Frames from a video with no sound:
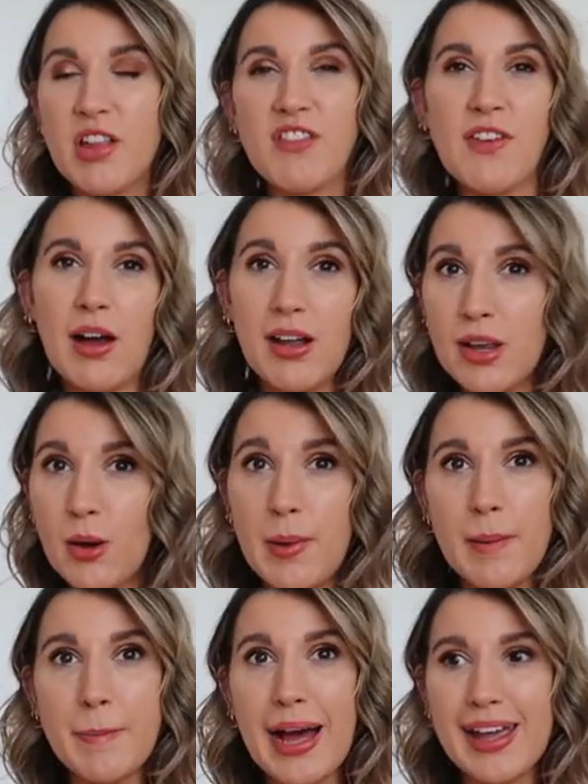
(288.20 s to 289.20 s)
just felt a little
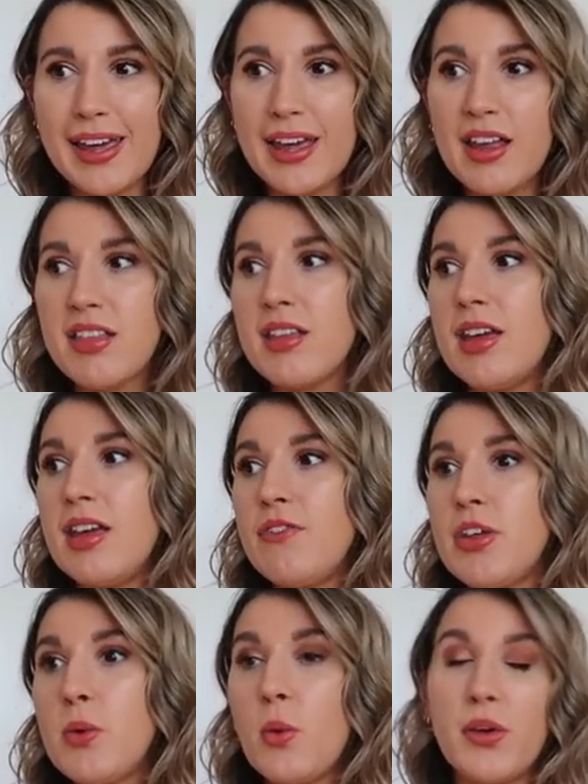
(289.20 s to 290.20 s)
bit baggy. So
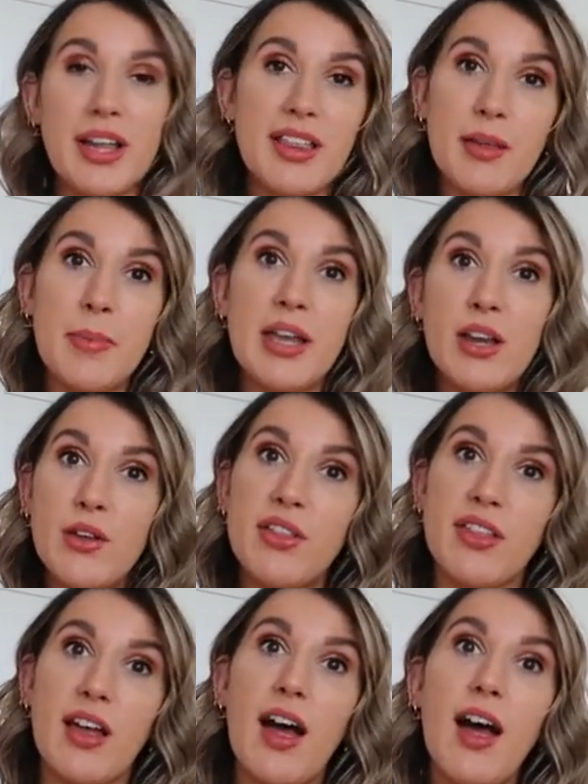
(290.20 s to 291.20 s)
if you want it to be
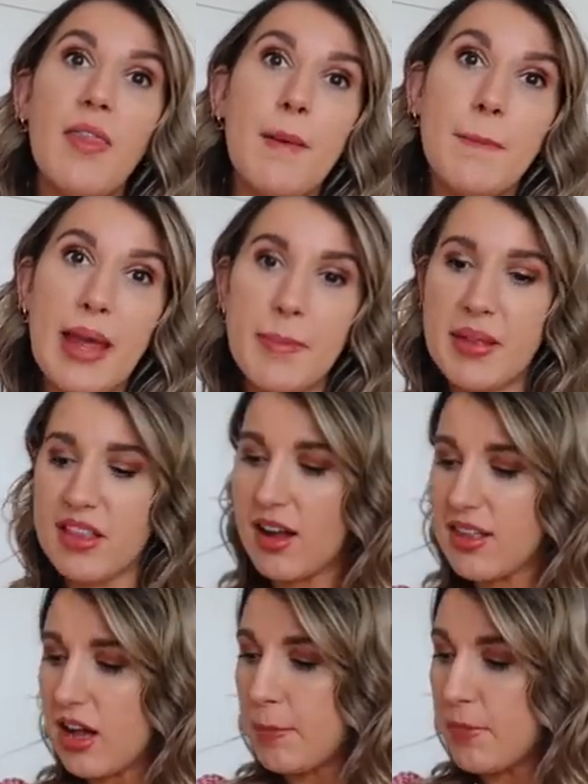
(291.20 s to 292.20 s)
looser, then maybe
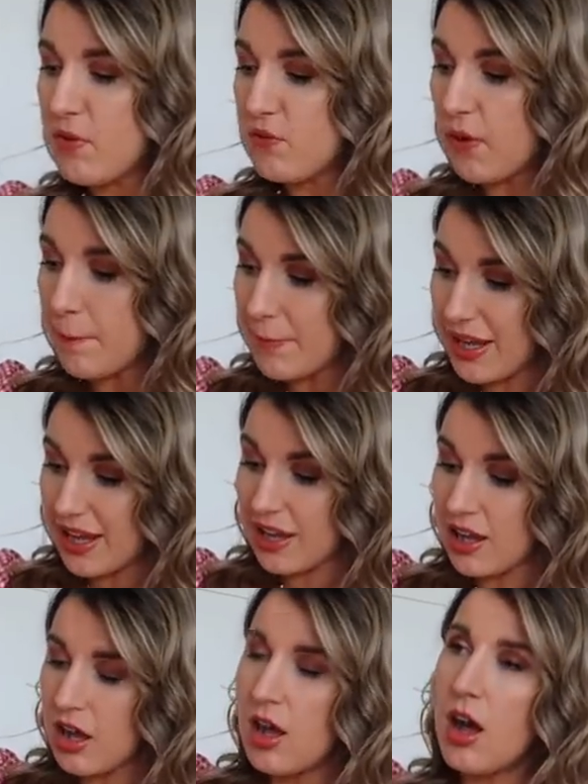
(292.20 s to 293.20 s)
size up. But for
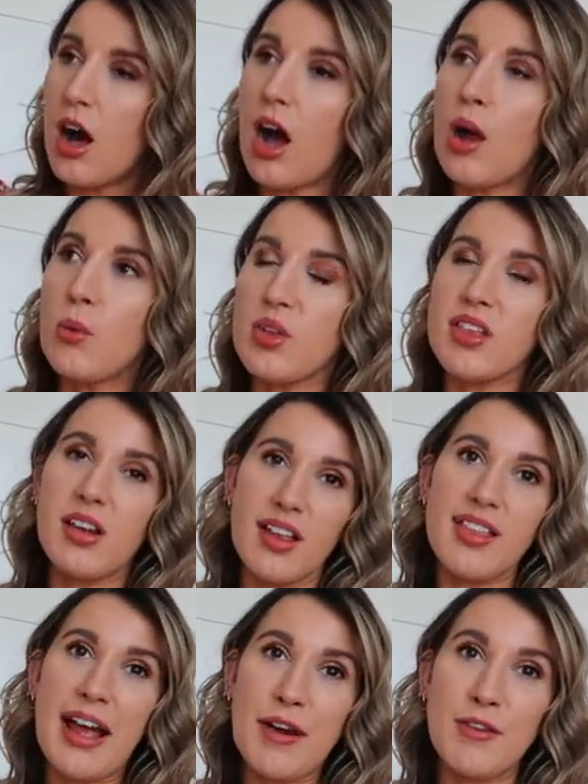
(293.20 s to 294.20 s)
me, I was
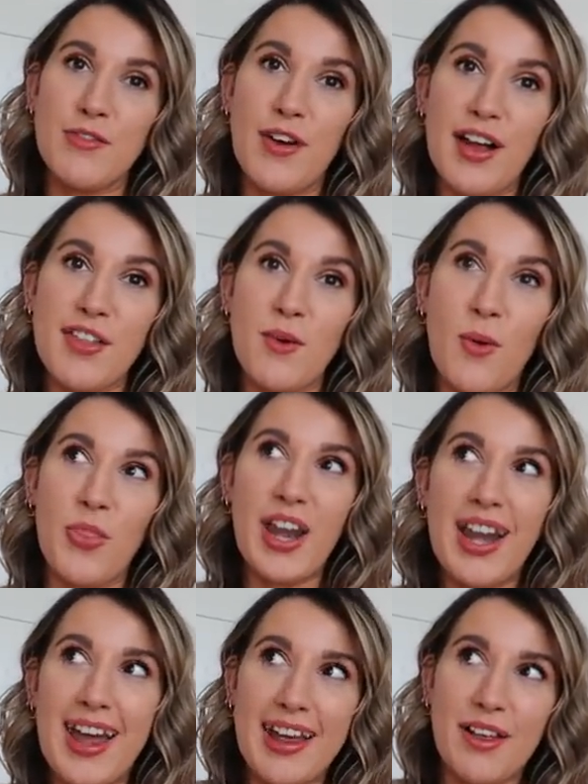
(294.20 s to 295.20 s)
gonna sacrifice on the
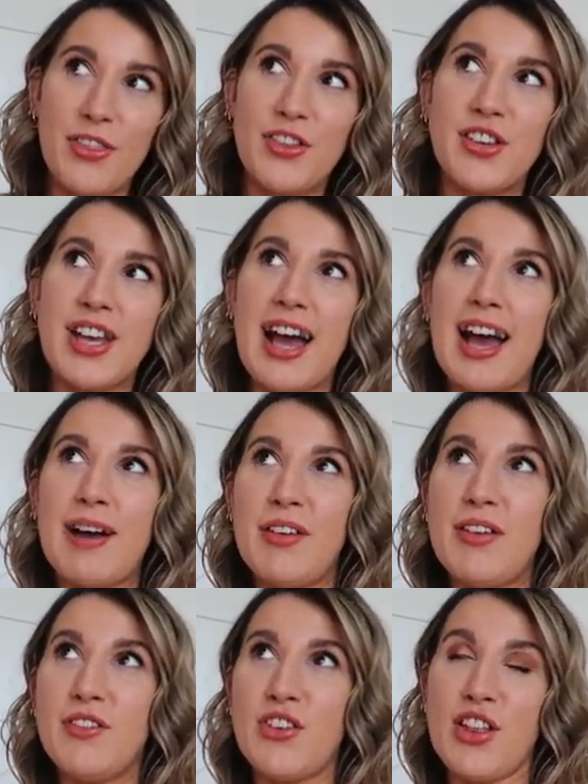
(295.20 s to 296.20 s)
length to have
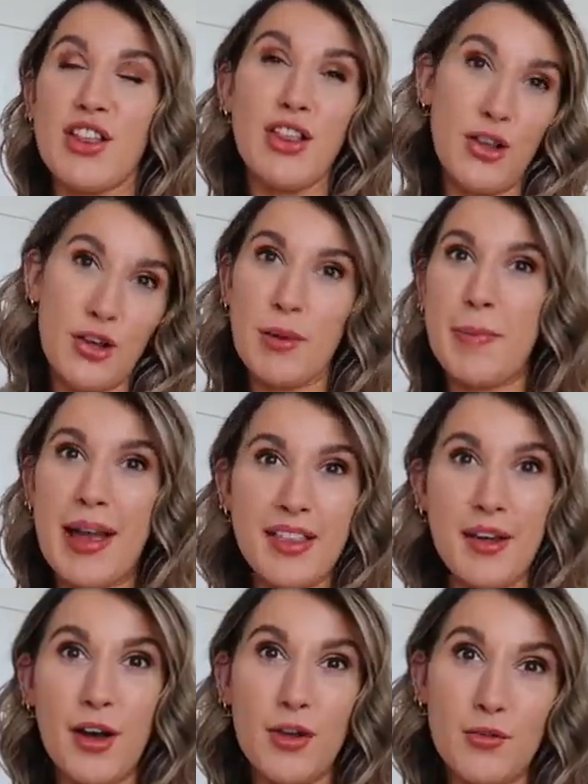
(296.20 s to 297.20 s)
it just look
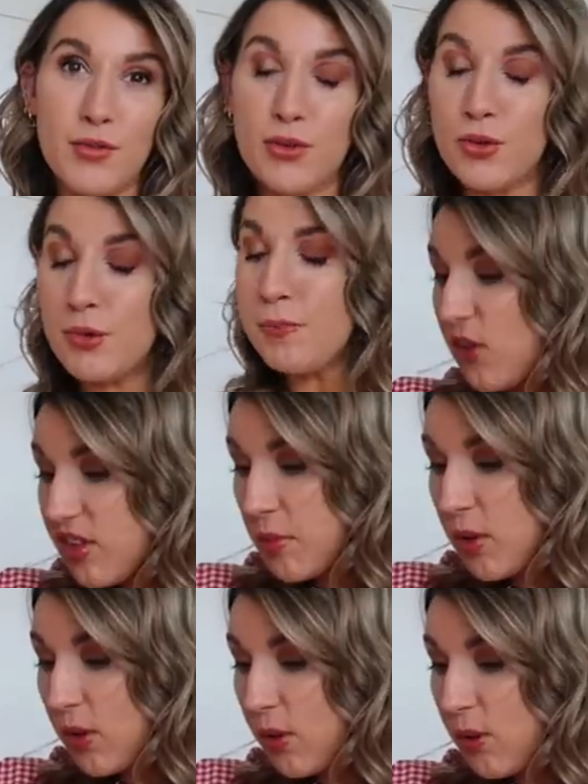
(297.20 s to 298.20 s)
better overall. Got a
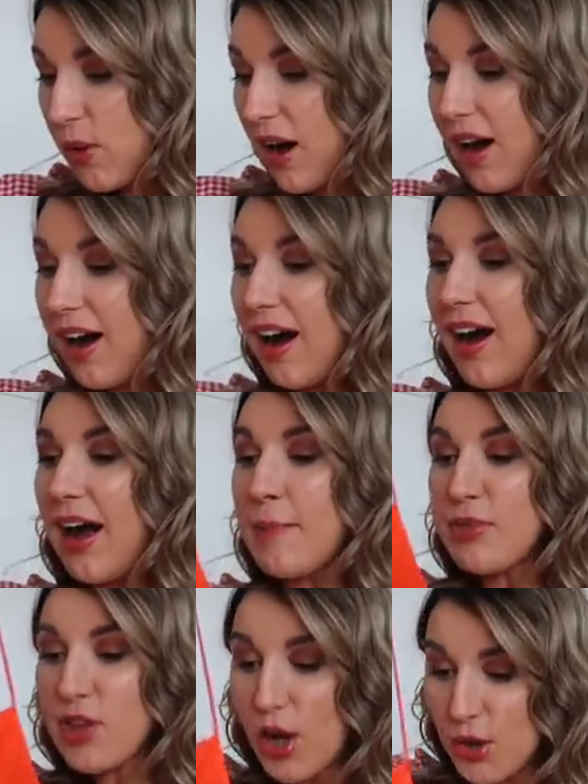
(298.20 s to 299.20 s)
small,
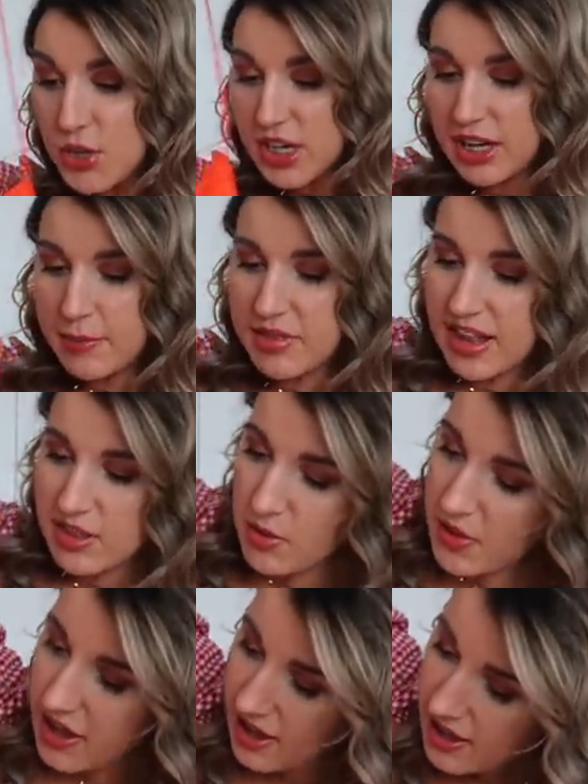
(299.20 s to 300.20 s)
I'm totally obsessed
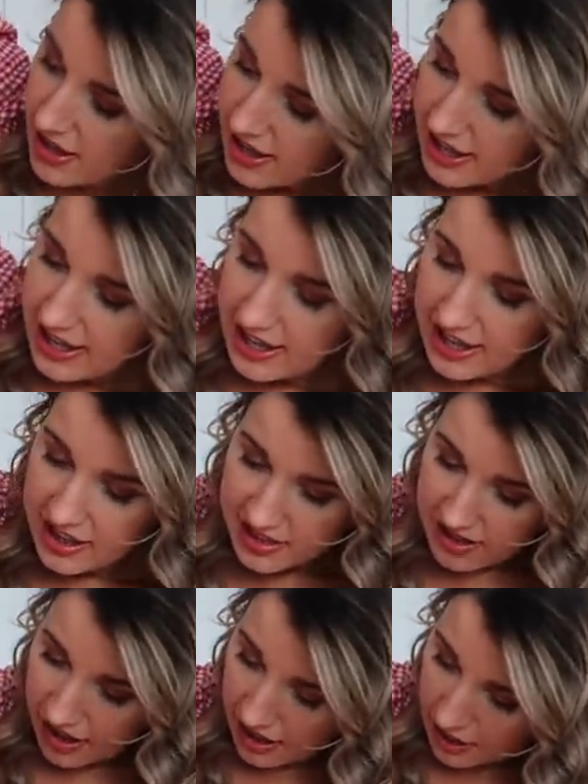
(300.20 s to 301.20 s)
with it. It is